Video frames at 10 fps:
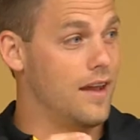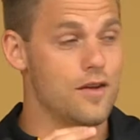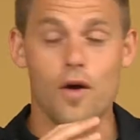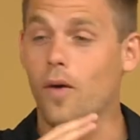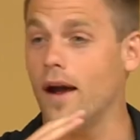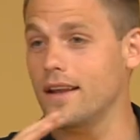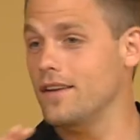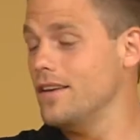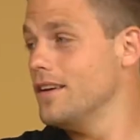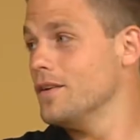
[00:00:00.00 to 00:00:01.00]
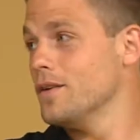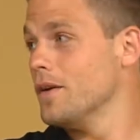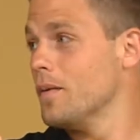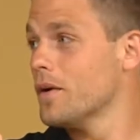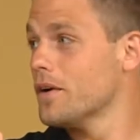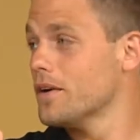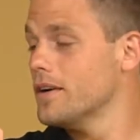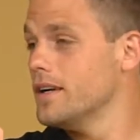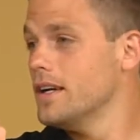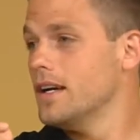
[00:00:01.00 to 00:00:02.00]
I had no idea who they were.
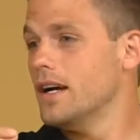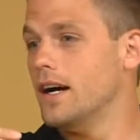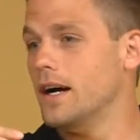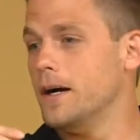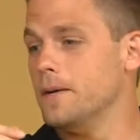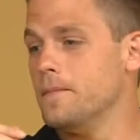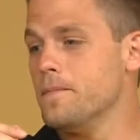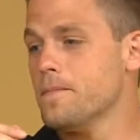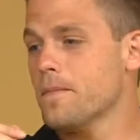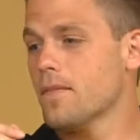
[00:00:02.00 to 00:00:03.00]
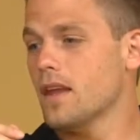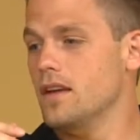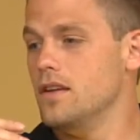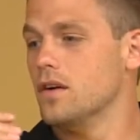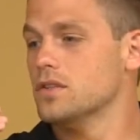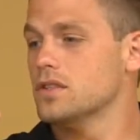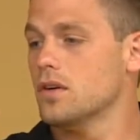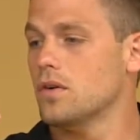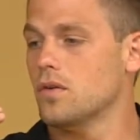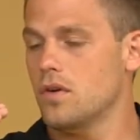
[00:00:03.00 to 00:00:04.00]
Um, you know,
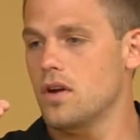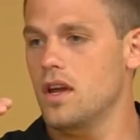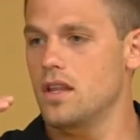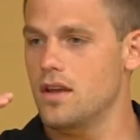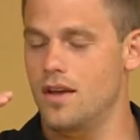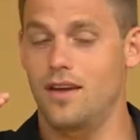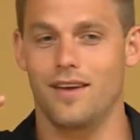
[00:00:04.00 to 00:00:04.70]
so in the,